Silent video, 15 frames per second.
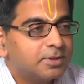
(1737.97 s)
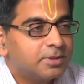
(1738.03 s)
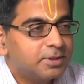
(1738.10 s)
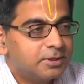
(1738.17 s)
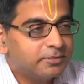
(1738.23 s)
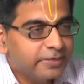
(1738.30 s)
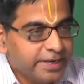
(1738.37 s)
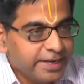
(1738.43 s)

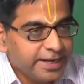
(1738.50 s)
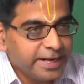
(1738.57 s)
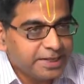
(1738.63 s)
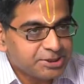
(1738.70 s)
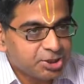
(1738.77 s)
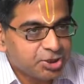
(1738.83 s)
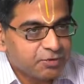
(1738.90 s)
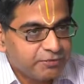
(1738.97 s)
The very
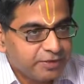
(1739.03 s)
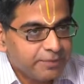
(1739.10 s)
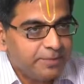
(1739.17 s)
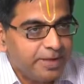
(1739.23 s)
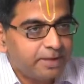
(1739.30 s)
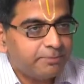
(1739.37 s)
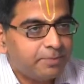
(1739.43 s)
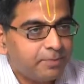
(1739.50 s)
nature of it
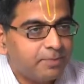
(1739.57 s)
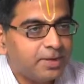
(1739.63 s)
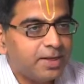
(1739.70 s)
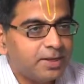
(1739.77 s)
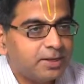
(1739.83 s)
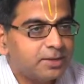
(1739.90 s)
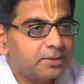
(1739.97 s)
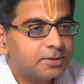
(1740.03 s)
being
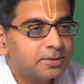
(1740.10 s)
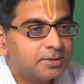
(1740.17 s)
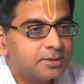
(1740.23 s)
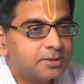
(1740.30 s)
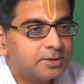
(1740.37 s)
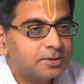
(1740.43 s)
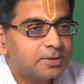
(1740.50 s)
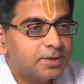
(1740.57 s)
public,
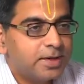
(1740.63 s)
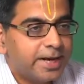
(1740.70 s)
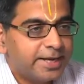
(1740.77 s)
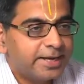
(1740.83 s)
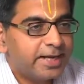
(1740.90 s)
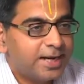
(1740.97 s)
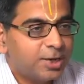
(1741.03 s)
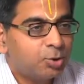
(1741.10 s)
I
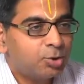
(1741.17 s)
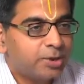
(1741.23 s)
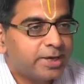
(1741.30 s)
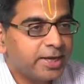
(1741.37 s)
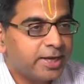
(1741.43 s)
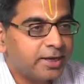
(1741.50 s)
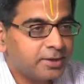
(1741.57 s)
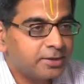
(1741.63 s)
really do not
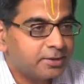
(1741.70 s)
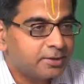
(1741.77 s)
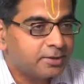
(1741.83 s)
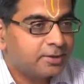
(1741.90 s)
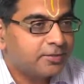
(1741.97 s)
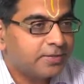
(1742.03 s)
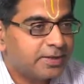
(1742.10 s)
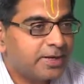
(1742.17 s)
care
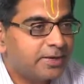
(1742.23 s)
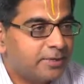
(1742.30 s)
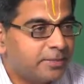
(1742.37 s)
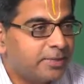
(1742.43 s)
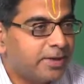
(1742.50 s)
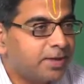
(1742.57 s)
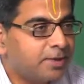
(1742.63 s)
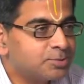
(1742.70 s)
whether
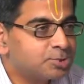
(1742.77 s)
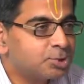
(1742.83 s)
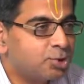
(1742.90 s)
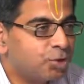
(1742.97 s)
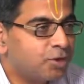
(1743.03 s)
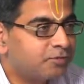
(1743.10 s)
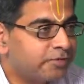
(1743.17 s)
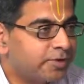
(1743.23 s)
everybody comes to
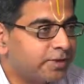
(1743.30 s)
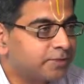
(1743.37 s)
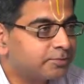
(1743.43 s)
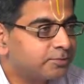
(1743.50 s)
know of it,